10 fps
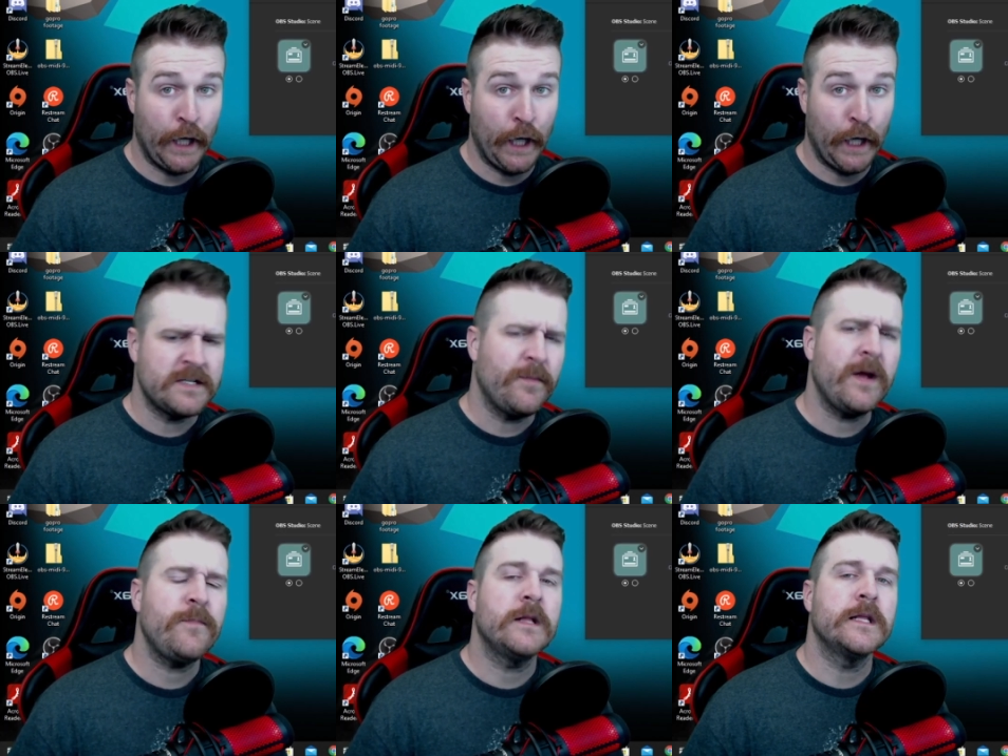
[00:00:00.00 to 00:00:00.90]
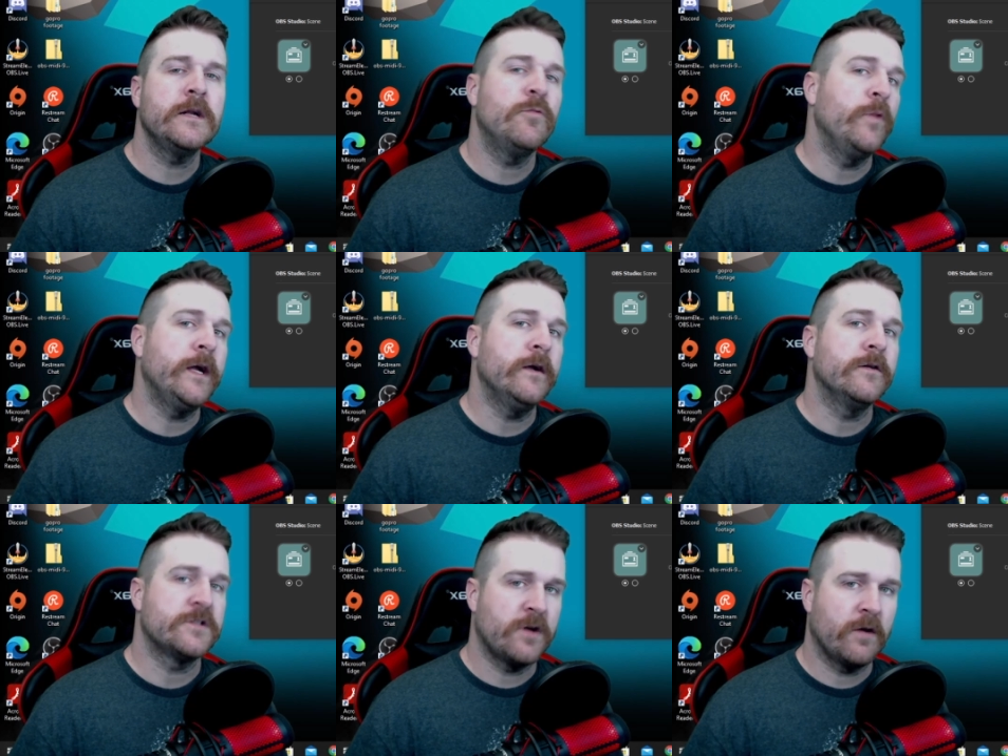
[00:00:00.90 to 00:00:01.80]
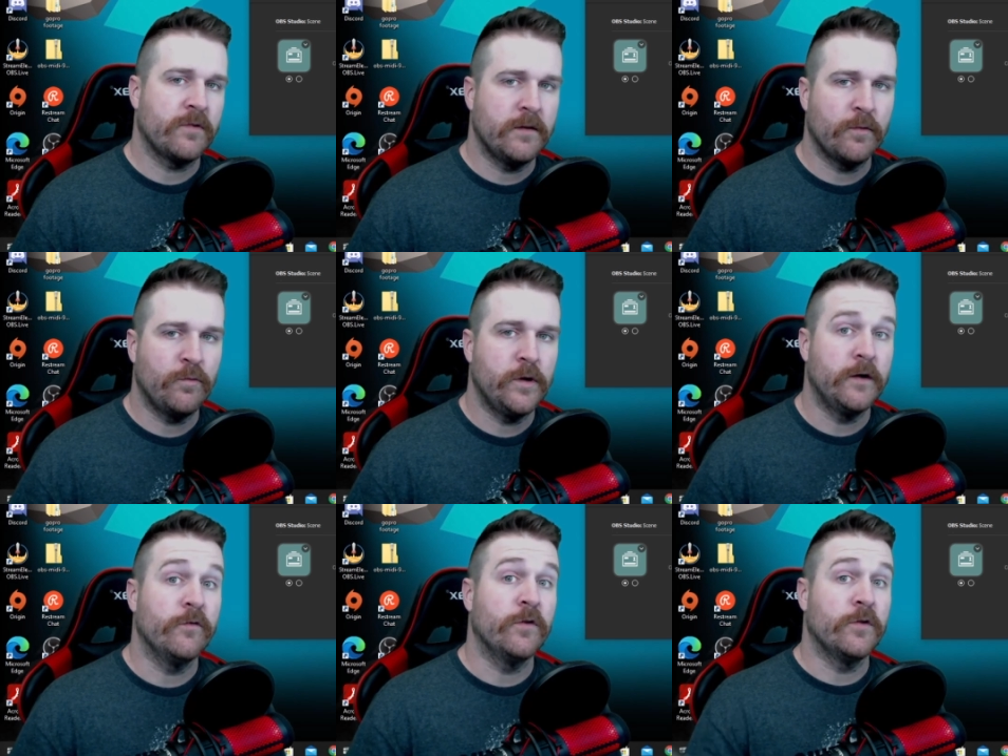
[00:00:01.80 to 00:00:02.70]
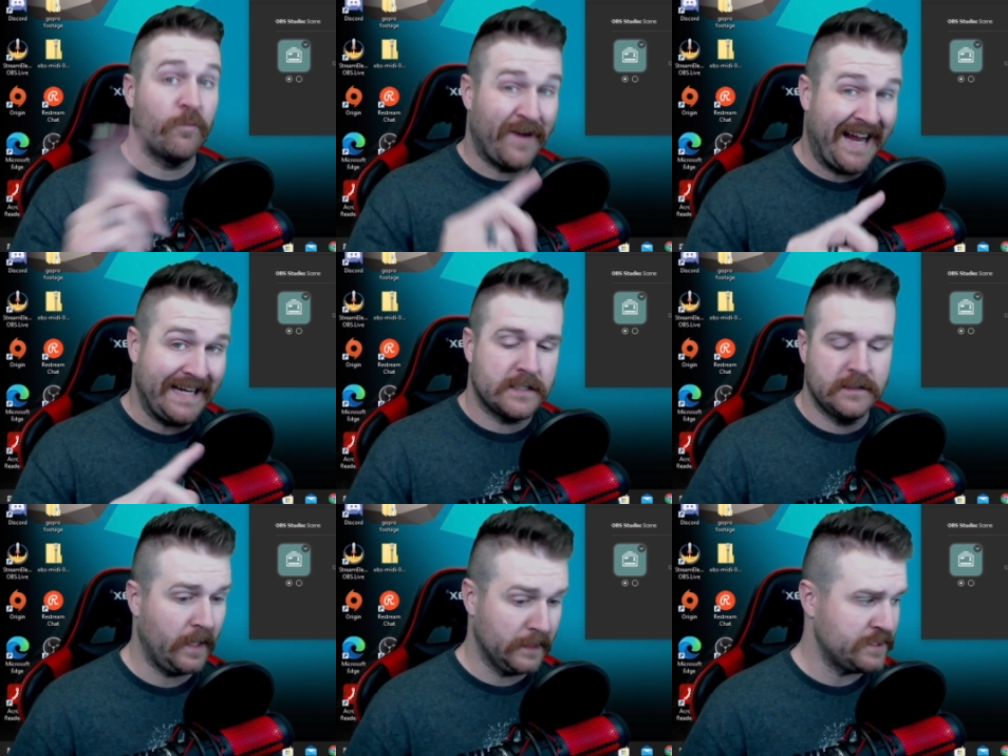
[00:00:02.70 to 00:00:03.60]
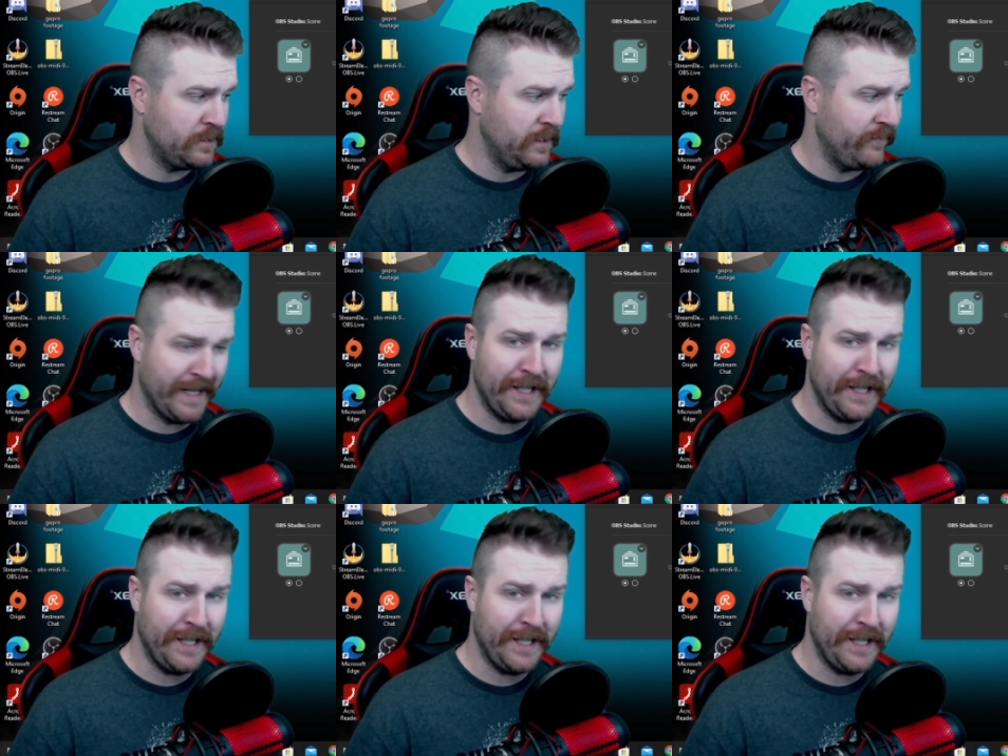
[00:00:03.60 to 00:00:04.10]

Because it might be a little weird to start with number 1 over on the right, unless you live in